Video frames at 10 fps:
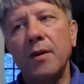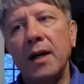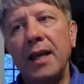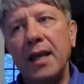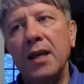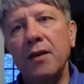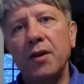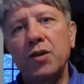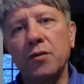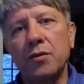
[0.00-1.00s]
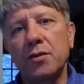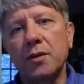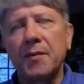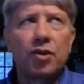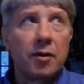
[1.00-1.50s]
individuals.
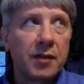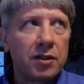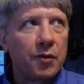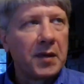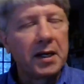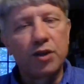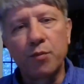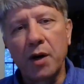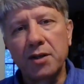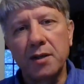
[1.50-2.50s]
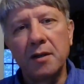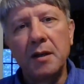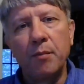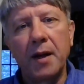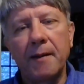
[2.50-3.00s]
I'm not sure if that's the right expression,
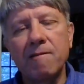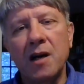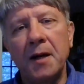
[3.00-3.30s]
but